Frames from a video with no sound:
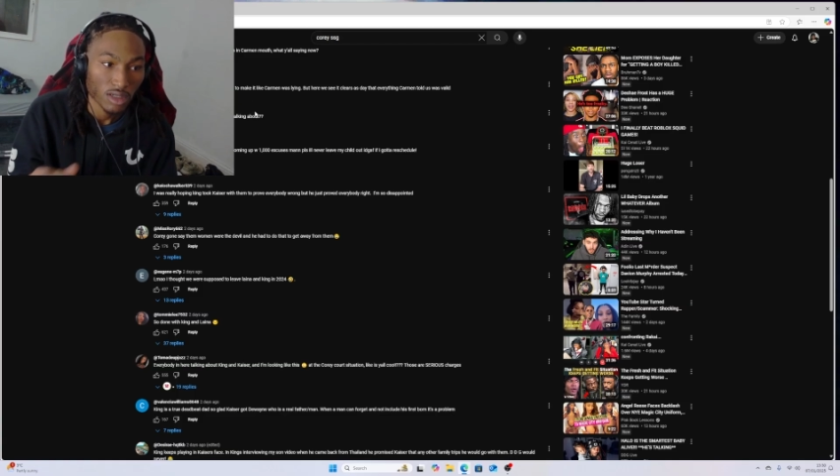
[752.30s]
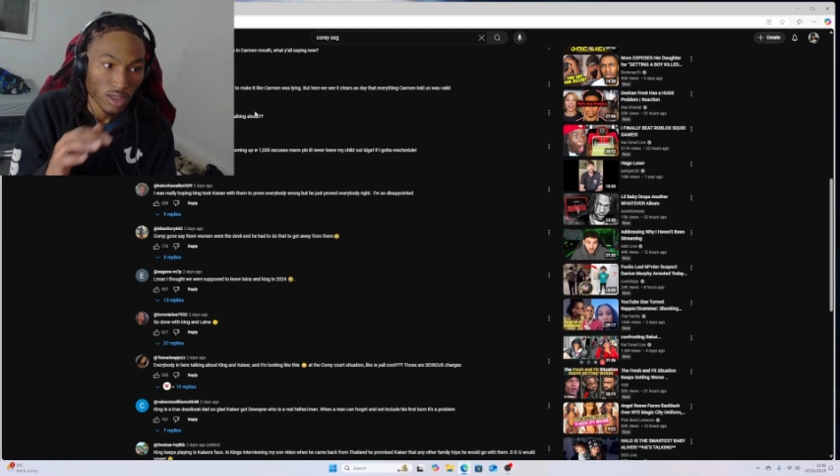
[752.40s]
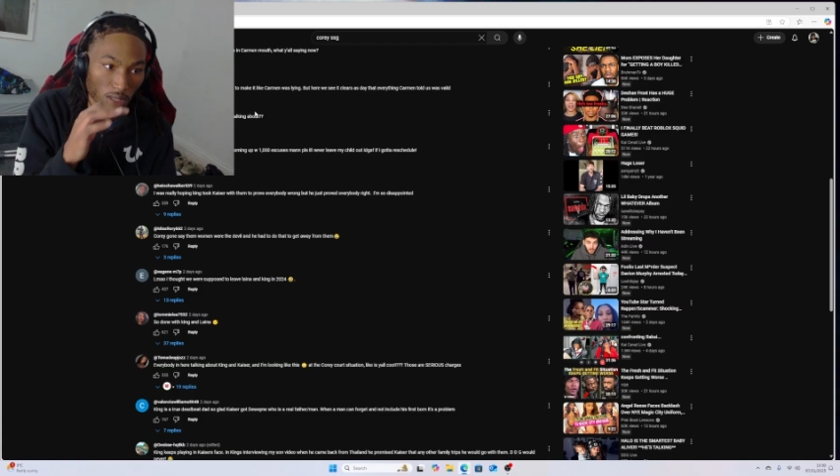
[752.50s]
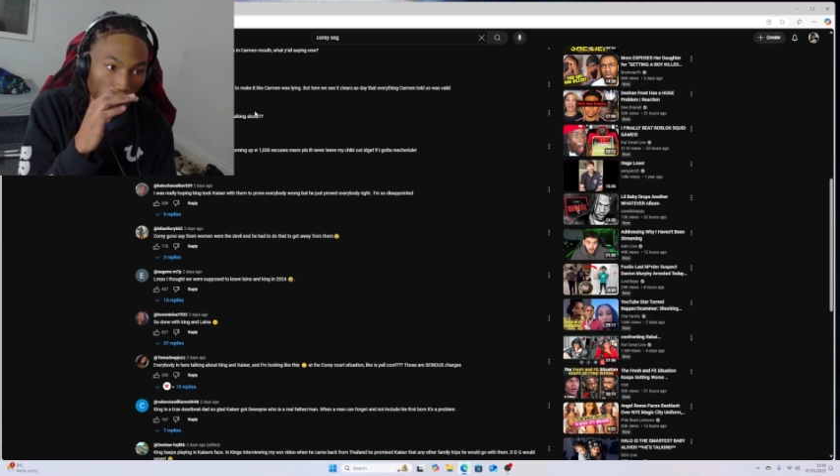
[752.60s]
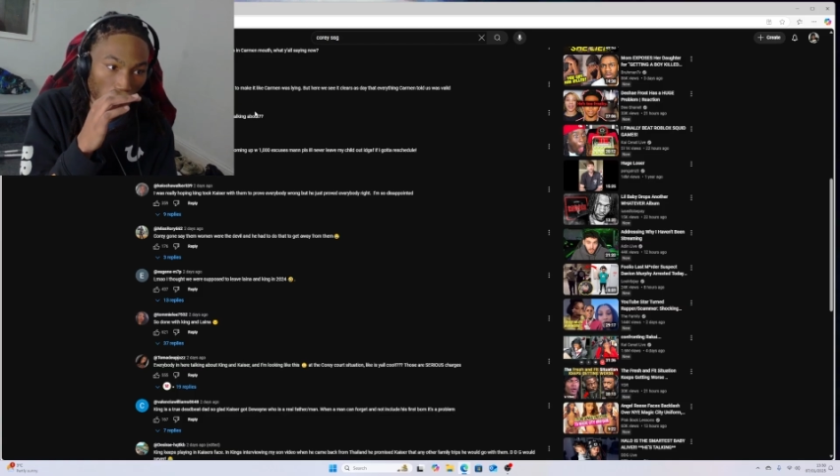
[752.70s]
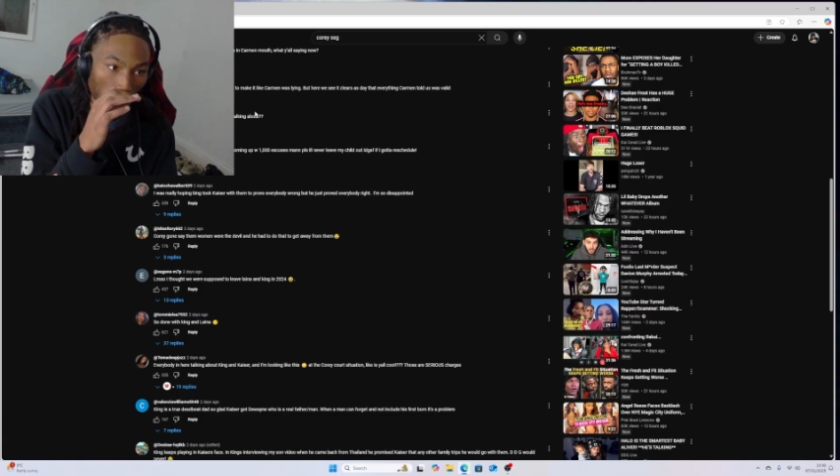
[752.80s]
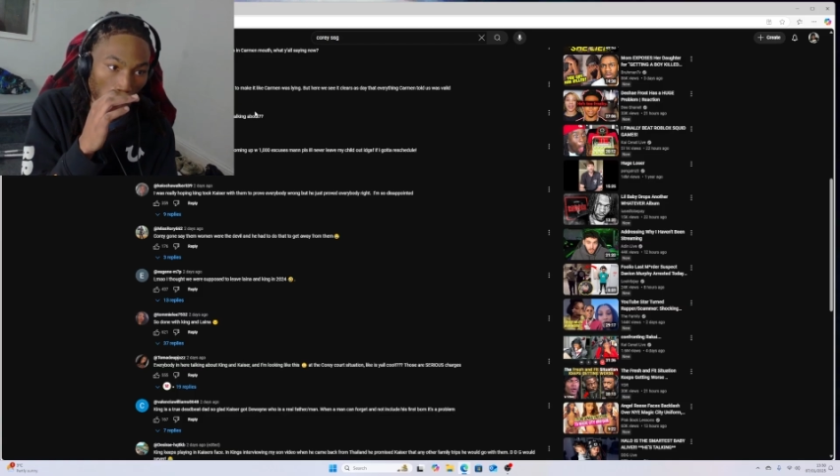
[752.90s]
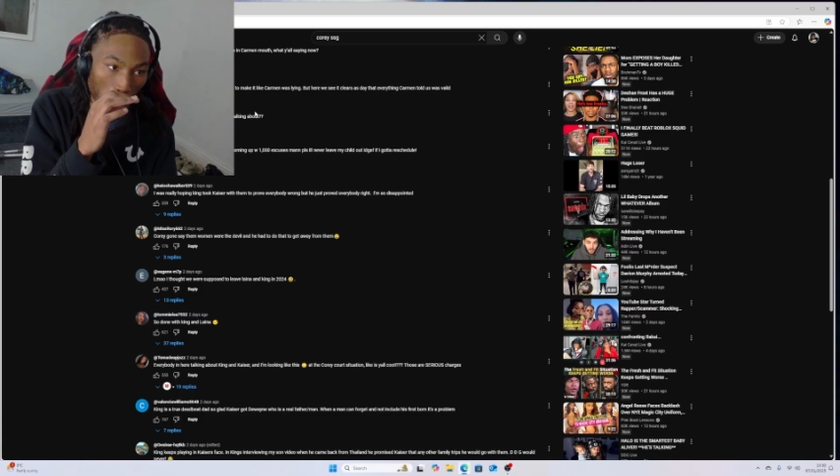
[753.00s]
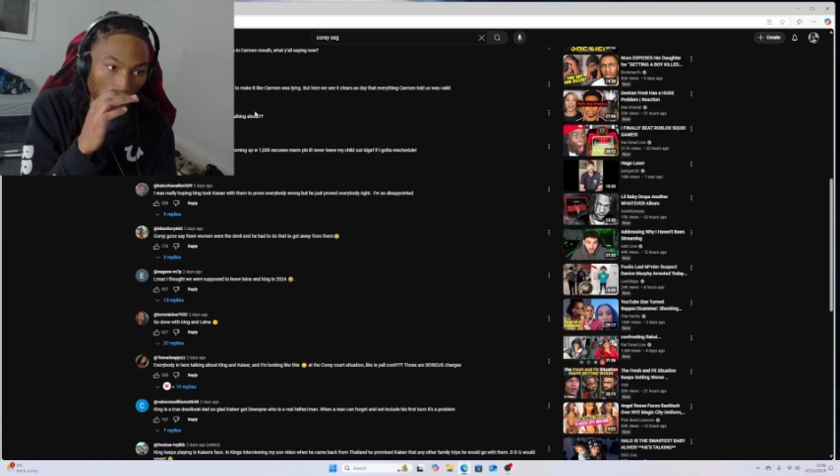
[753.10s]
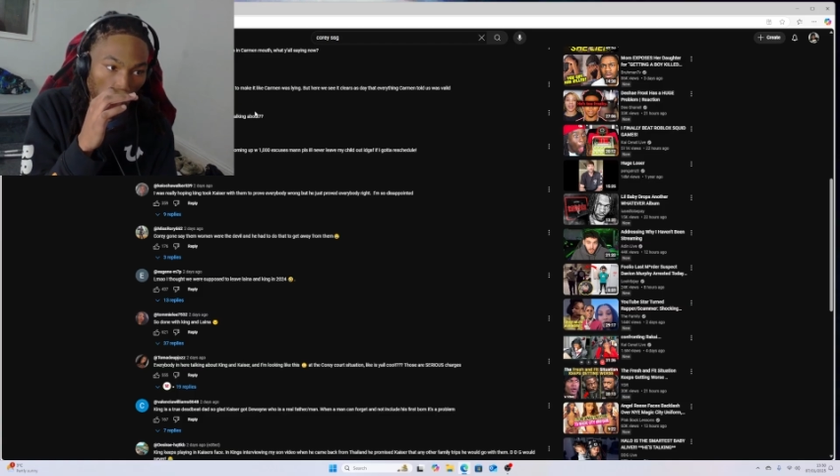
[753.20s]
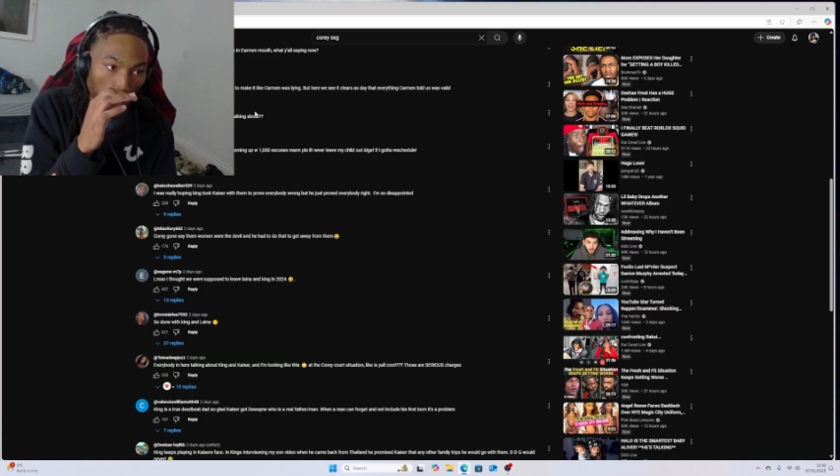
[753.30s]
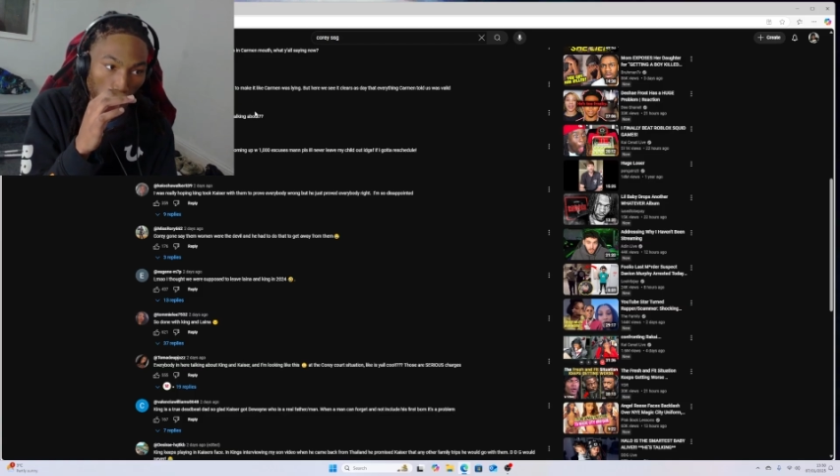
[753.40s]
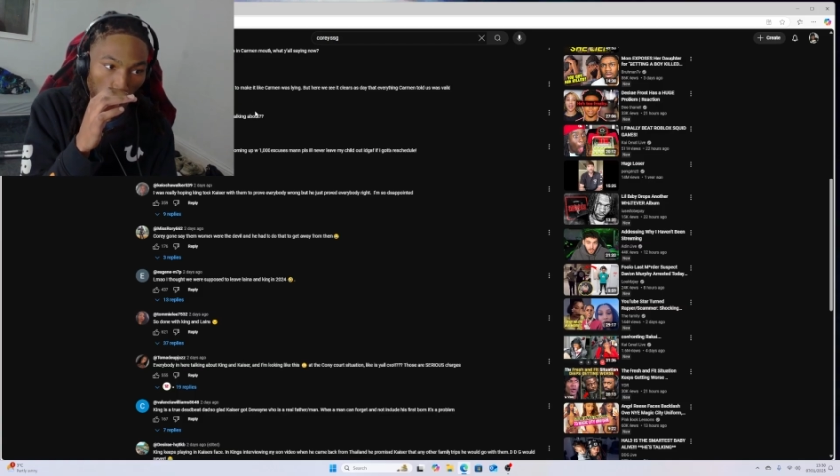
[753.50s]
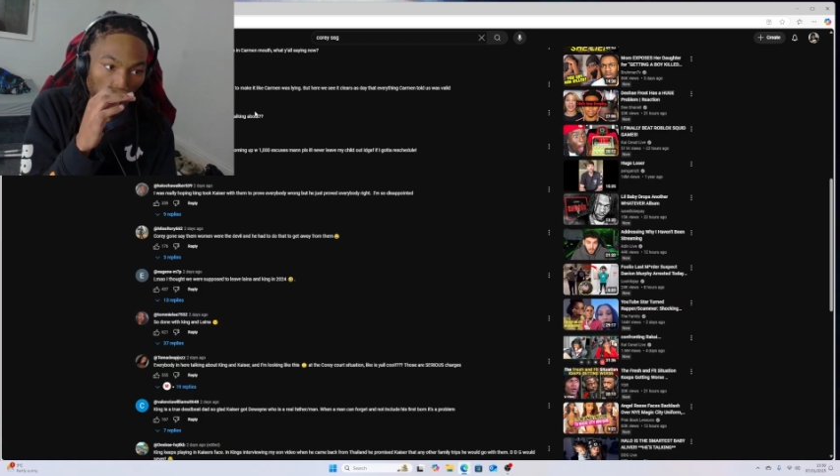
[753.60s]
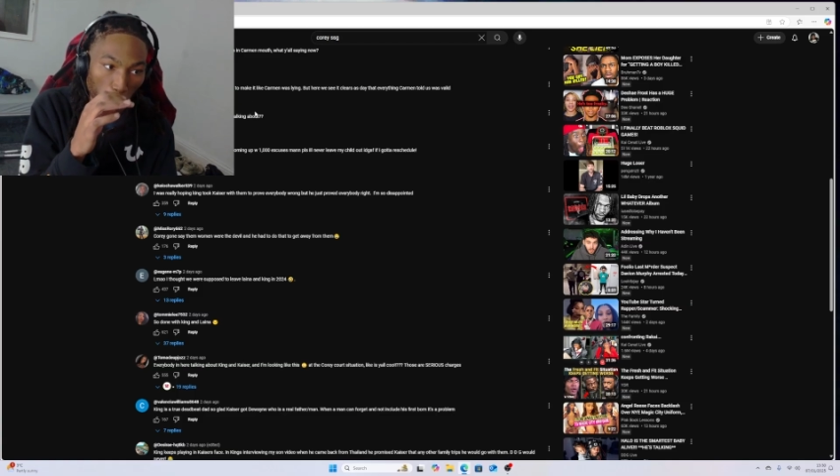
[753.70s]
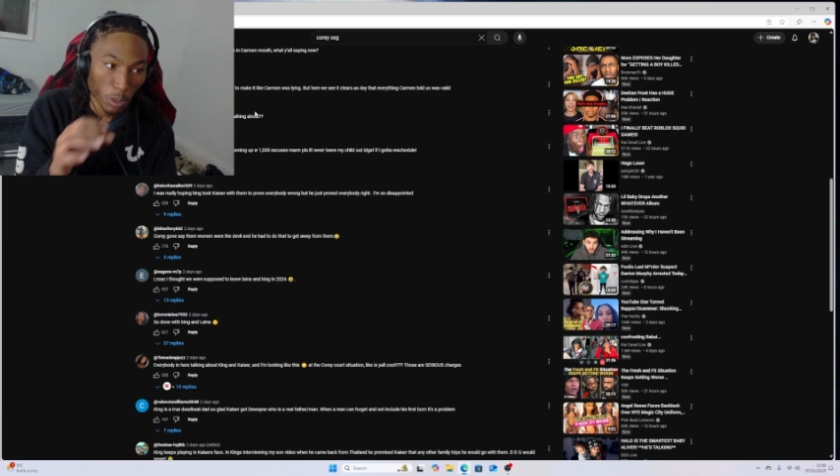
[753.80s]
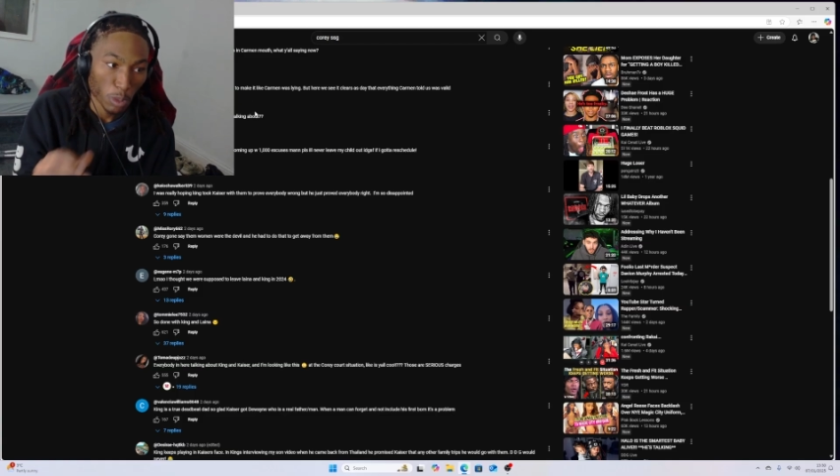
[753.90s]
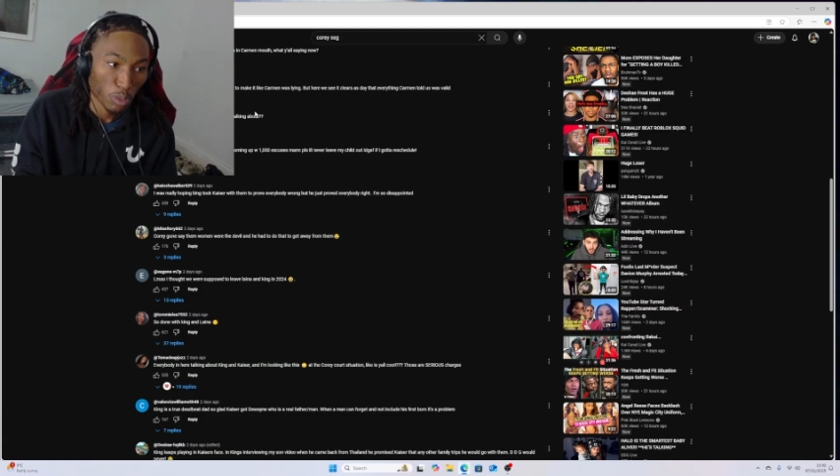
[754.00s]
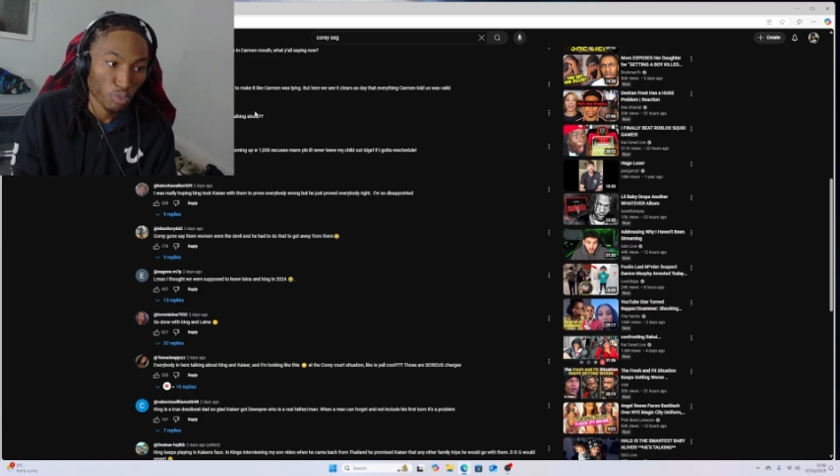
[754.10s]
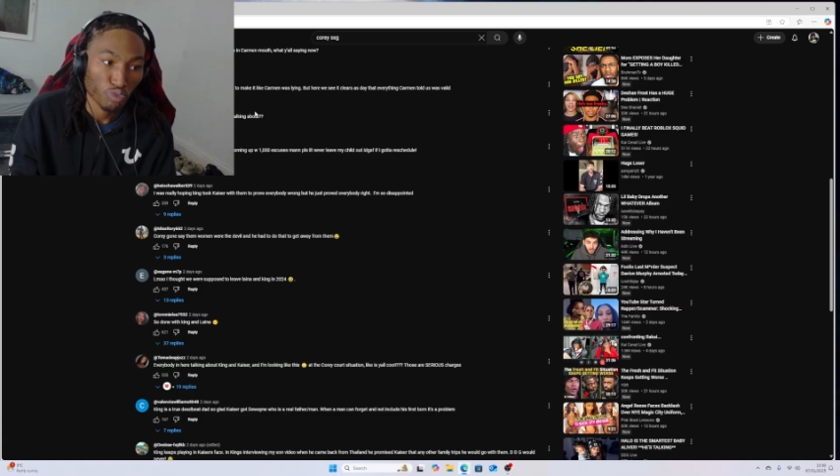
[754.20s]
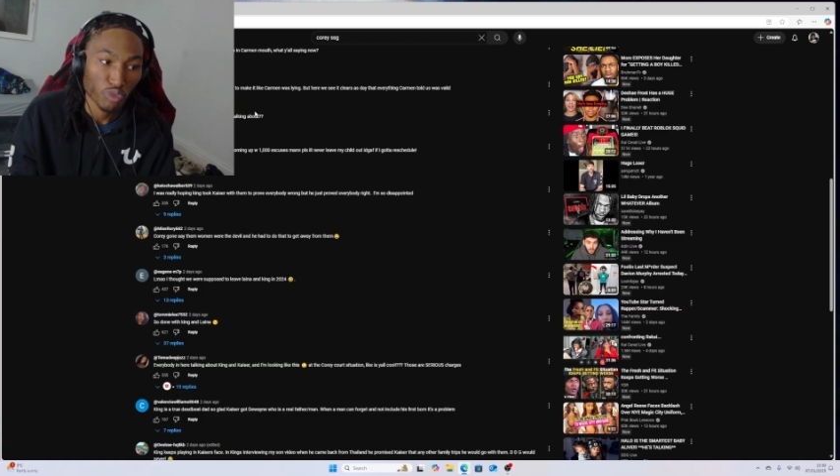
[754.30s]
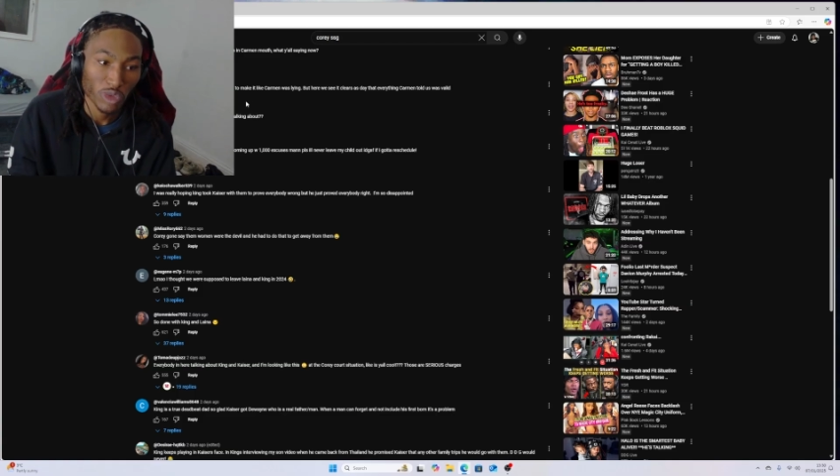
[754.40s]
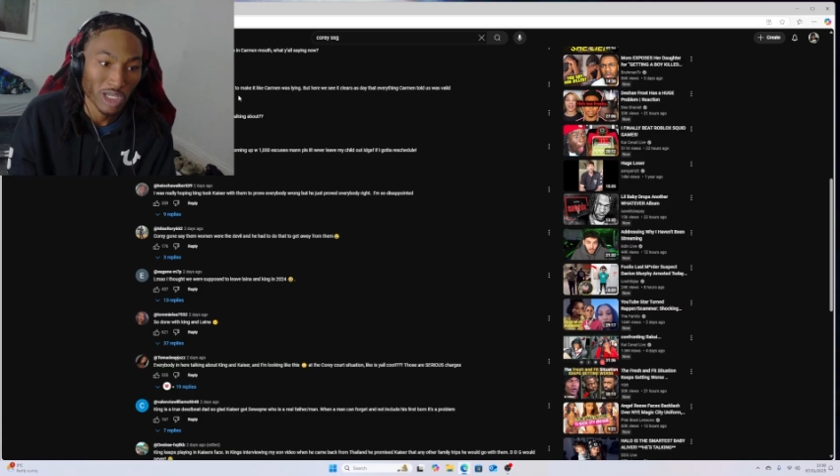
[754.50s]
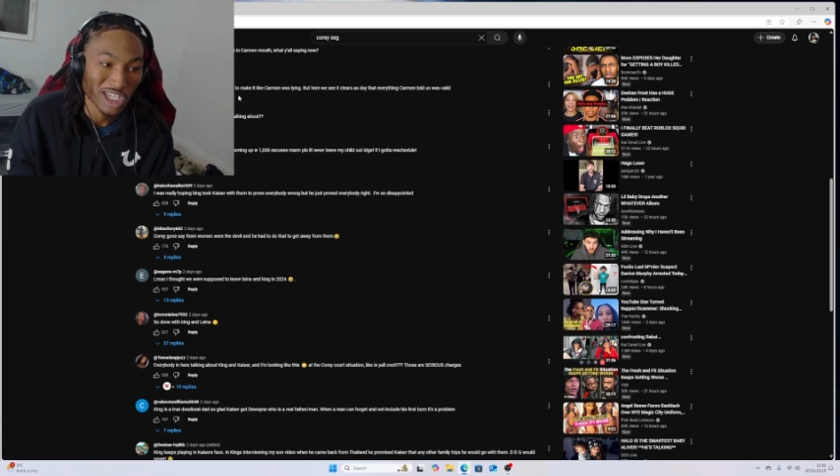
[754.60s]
you know, they're